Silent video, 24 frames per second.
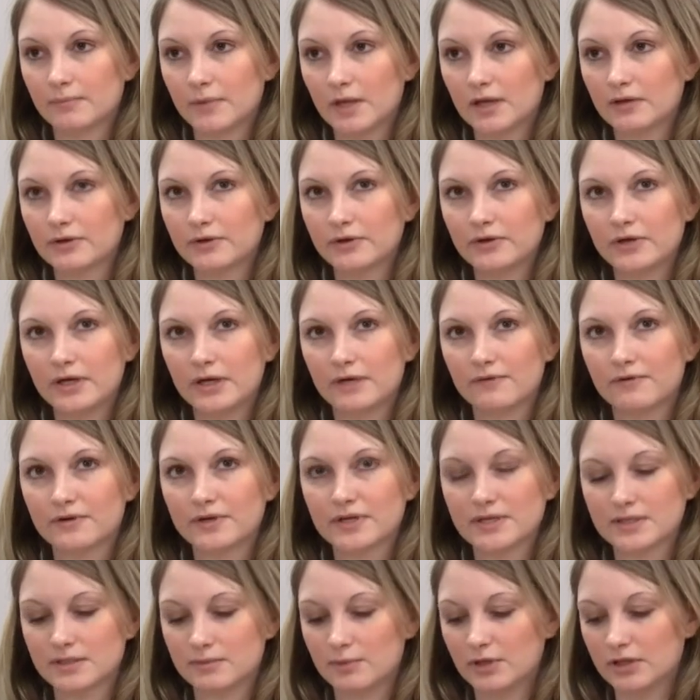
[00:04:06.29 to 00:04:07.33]
including if your
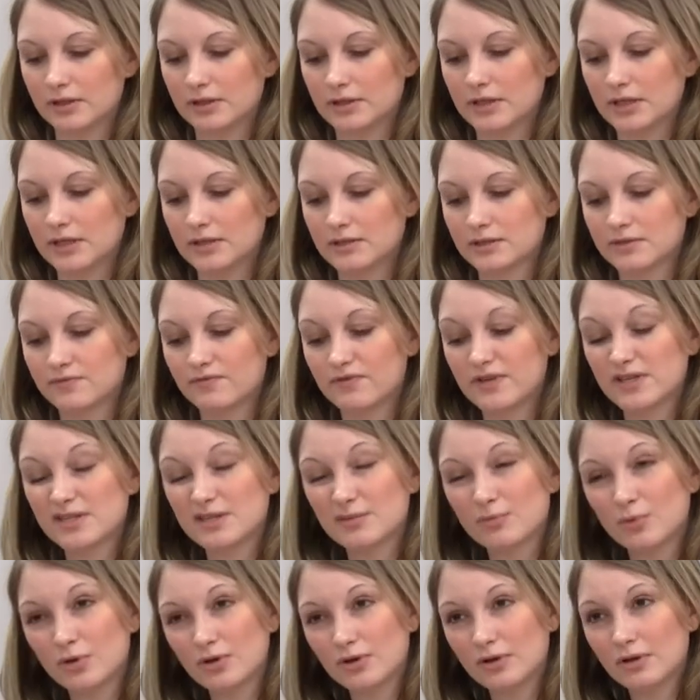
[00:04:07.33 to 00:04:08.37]
disability is
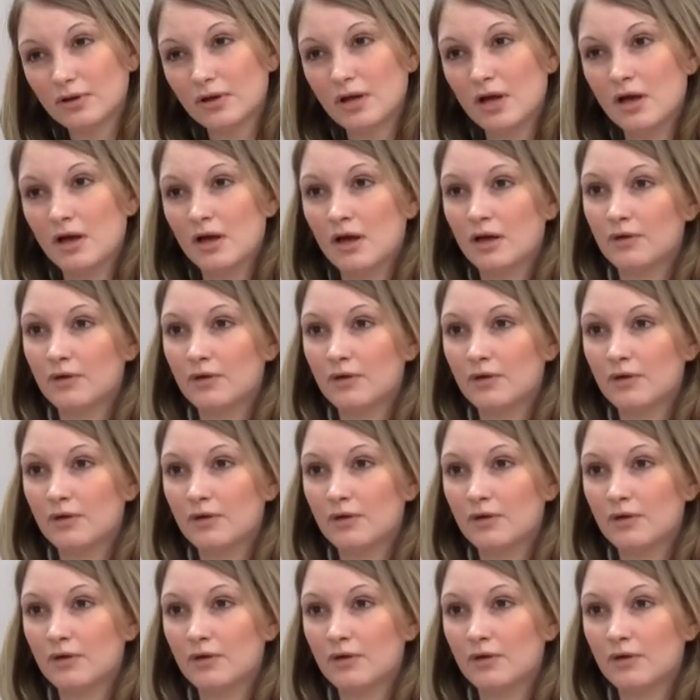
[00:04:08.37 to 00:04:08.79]
visible,